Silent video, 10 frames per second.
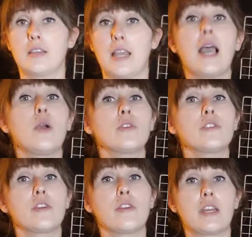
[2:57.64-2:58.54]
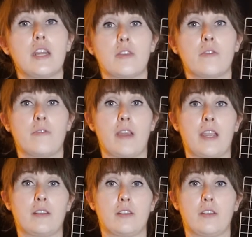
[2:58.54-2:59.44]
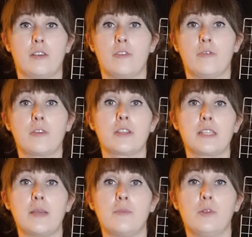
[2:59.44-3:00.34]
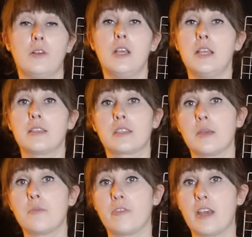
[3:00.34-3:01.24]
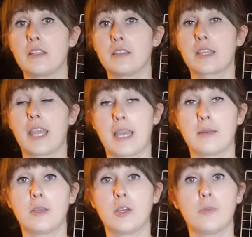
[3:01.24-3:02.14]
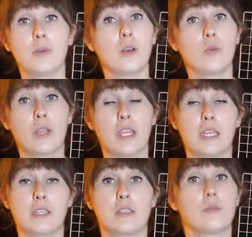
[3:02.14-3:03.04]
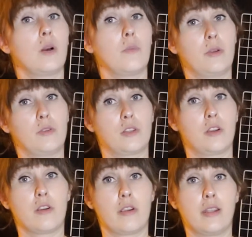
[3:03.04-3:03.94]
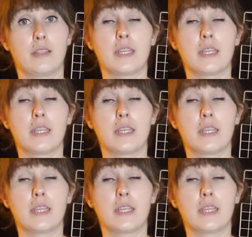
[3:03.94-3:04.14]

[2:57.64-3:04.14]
Hours are another factor. For example, some vets can be open on weekends while most aren't.